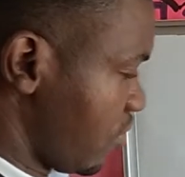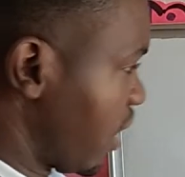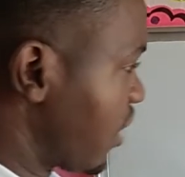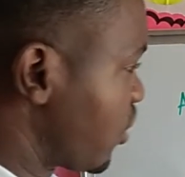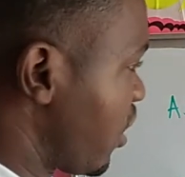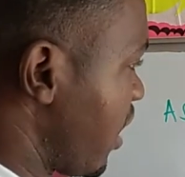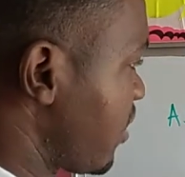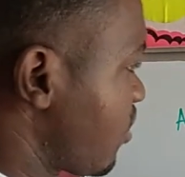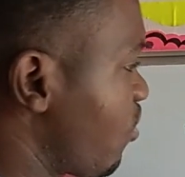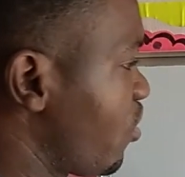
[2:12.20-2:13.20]
dash
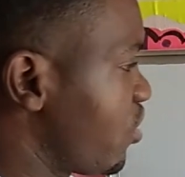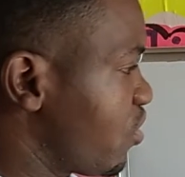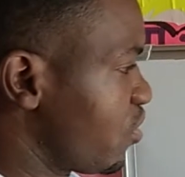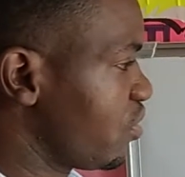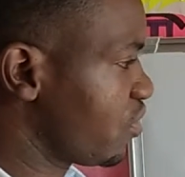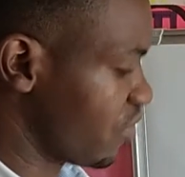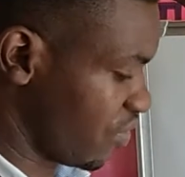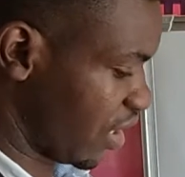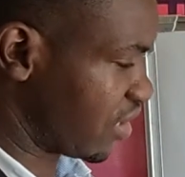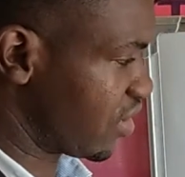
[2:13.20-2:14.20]
dash going to
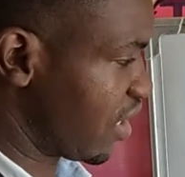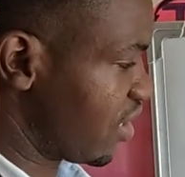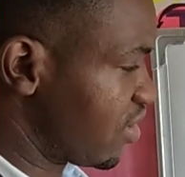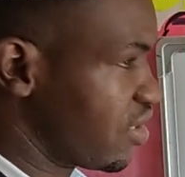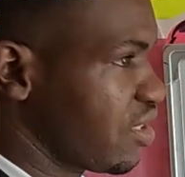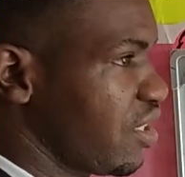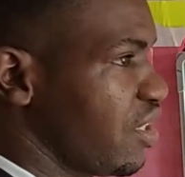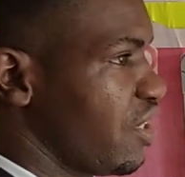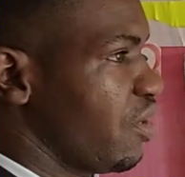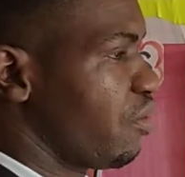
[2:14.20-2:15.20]
dash dash?
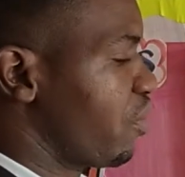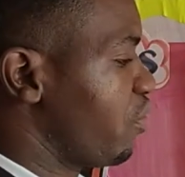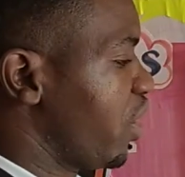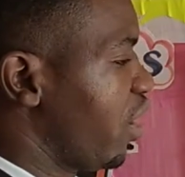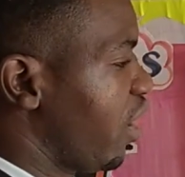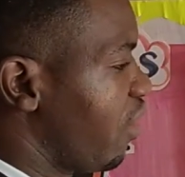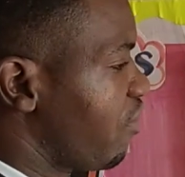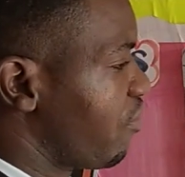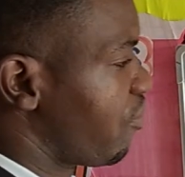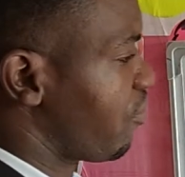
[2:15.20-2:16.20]
We may
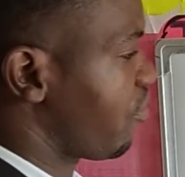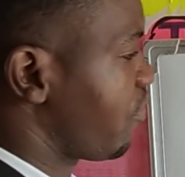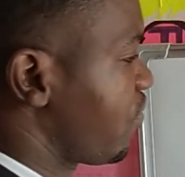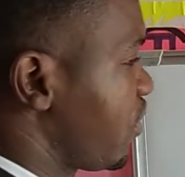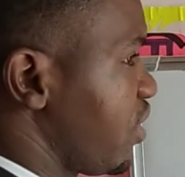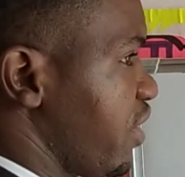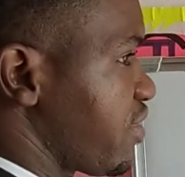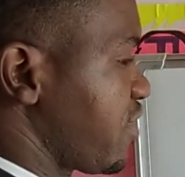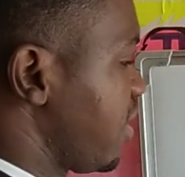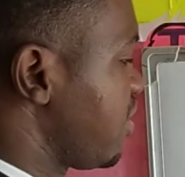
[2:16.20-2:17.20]
have a
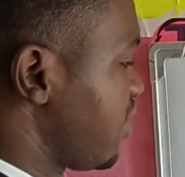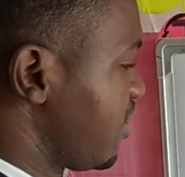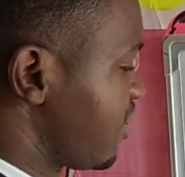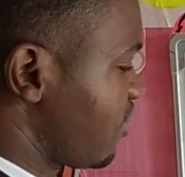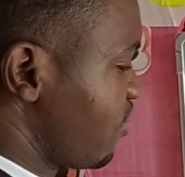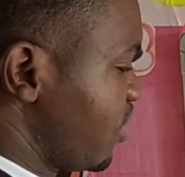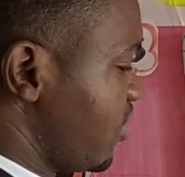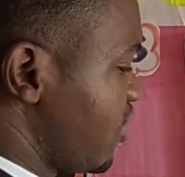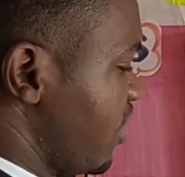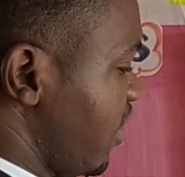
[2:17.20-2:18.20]
sentence which
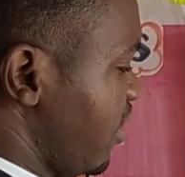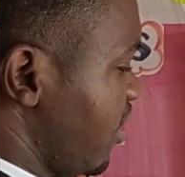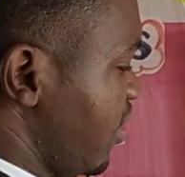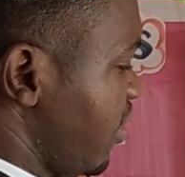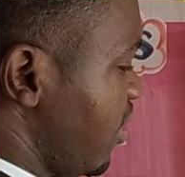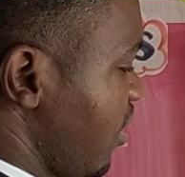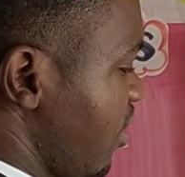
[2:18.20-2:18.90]
is saying,